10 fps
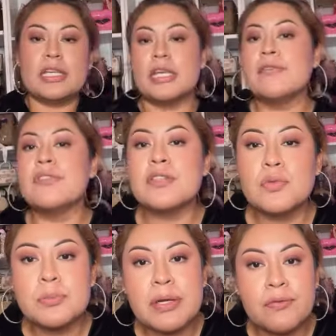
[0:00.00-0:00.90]
if this
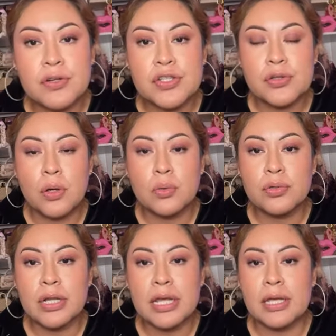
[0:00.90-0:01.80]
was my first toad,
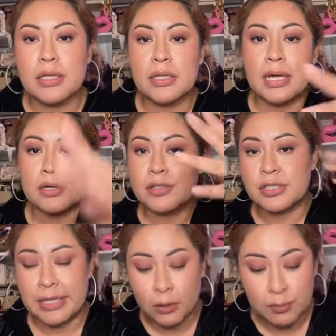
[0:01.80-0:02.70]
y'all could
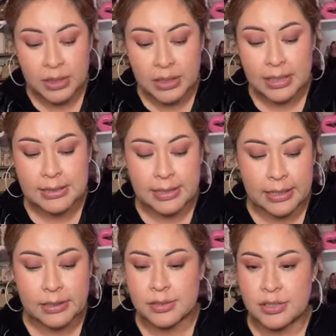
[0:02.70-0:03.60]
tell me and
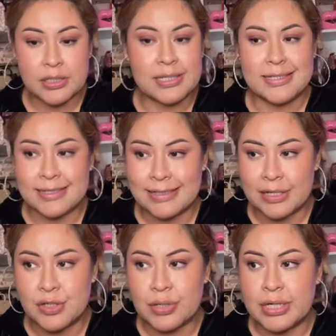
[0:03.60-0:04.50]
say she is
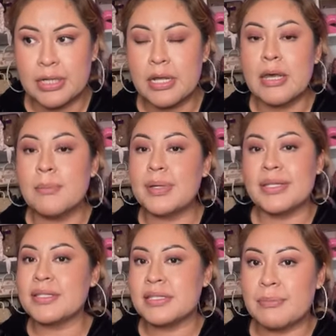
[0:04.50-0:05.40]
exaggerating. But
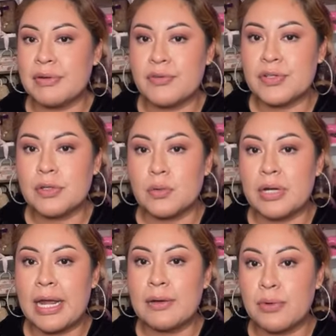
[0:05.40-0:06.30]
this is not my first toad.
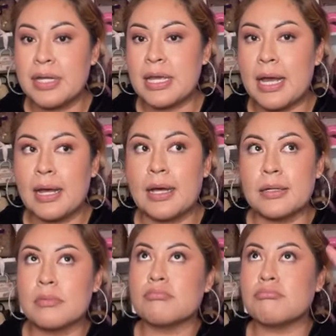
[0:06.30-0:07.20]
I already
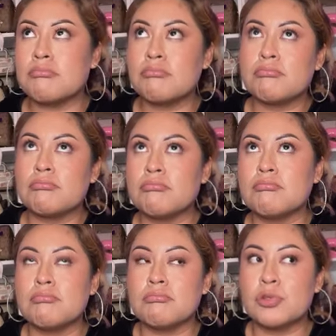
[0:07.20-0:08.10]
had
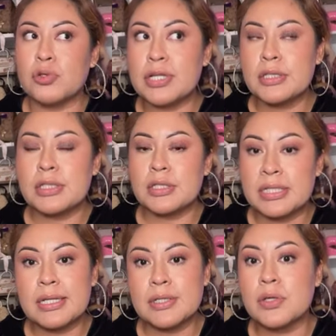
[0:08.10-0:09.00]
three
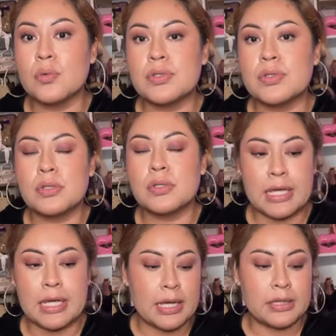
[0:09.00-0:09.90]
city totes
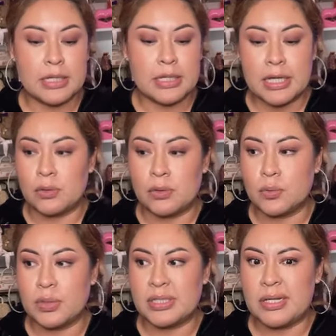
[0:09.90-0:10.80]
okay i think i sold
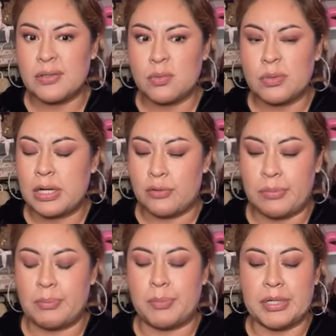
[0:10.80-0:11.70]
one did i sold one i don't
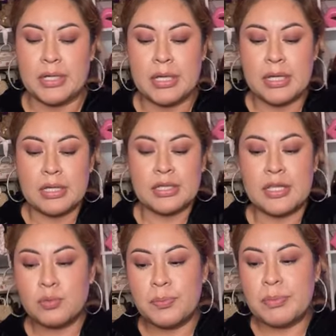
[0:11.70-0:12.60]
remember but
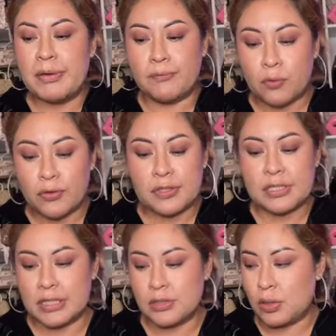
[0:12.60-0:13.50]
this would be my fourth
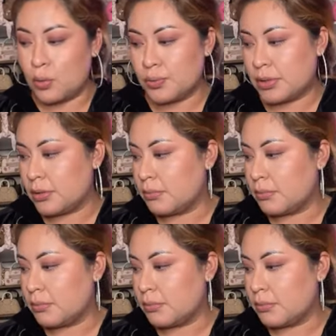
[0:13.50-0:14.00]
city tote